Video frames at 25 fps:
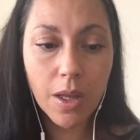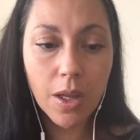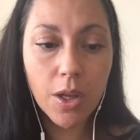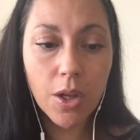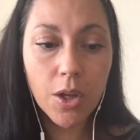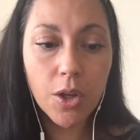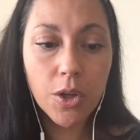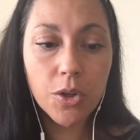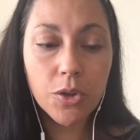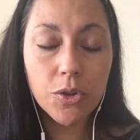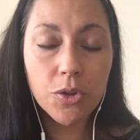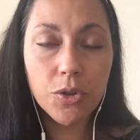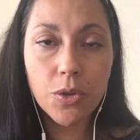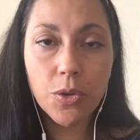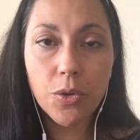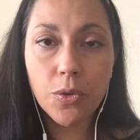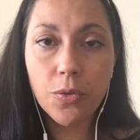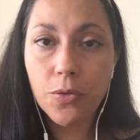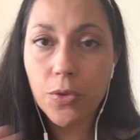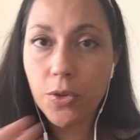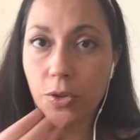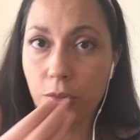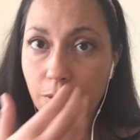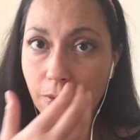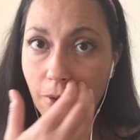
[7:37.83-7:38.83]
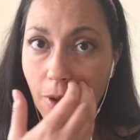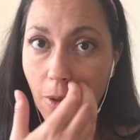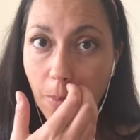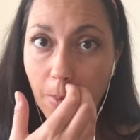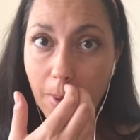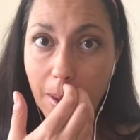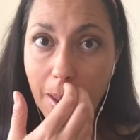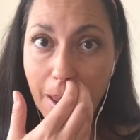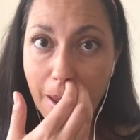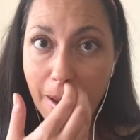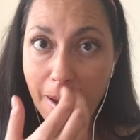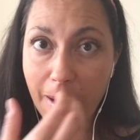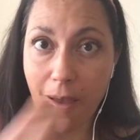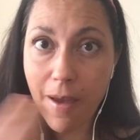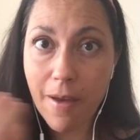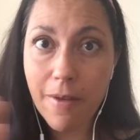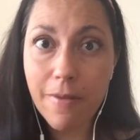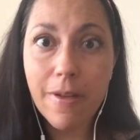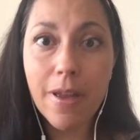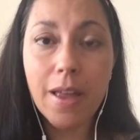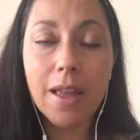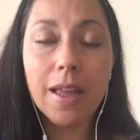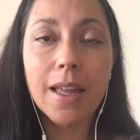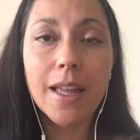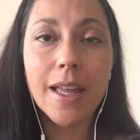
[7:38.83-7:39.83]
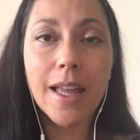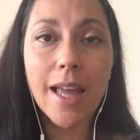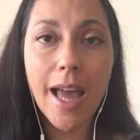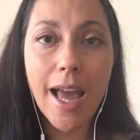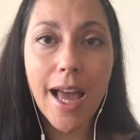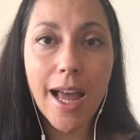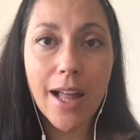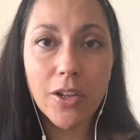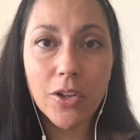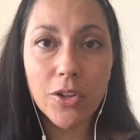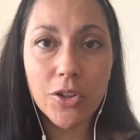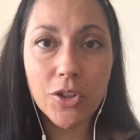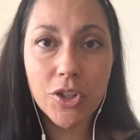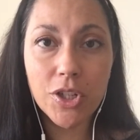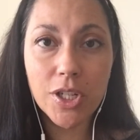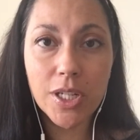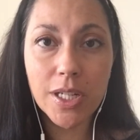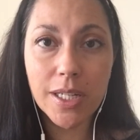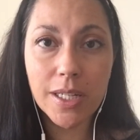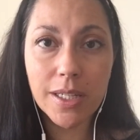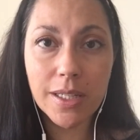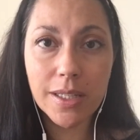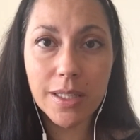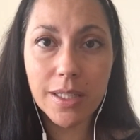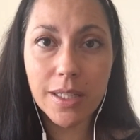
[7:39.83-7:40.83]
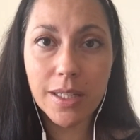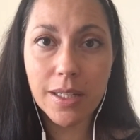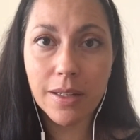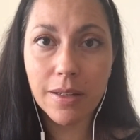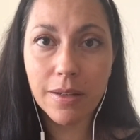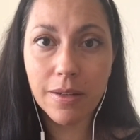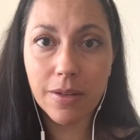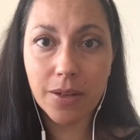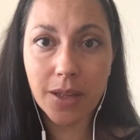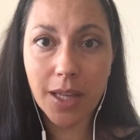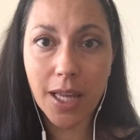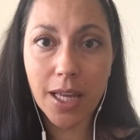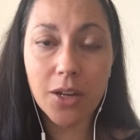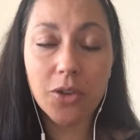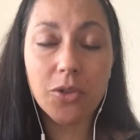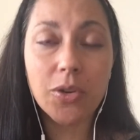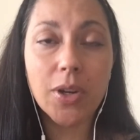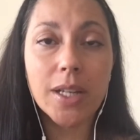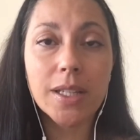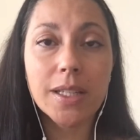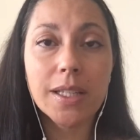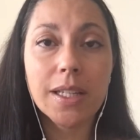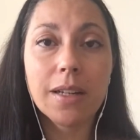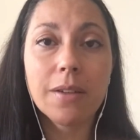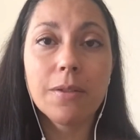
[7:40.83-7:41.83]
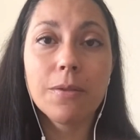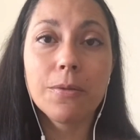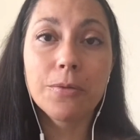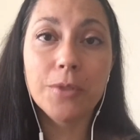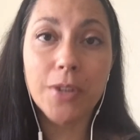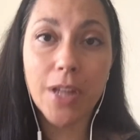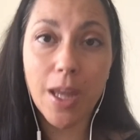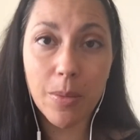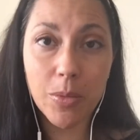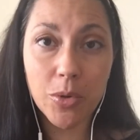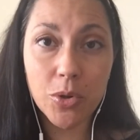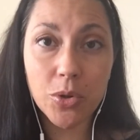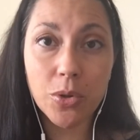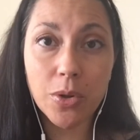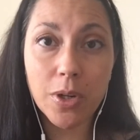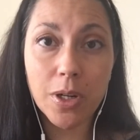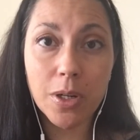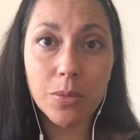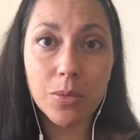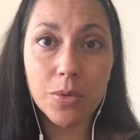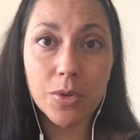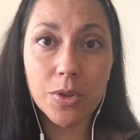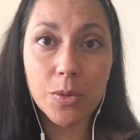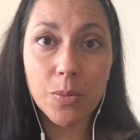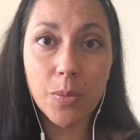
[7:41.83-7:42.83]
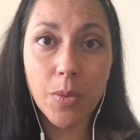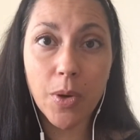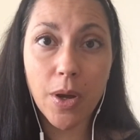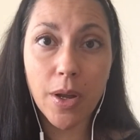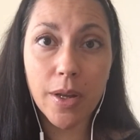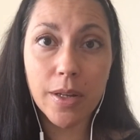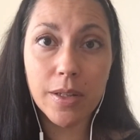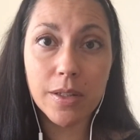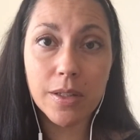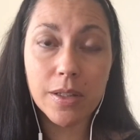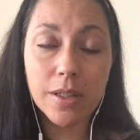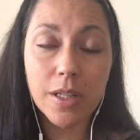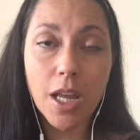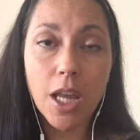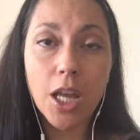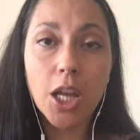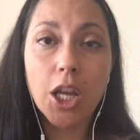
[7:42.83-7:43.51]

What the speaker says: So first of all, we have allergies. That creates an inflammatory response.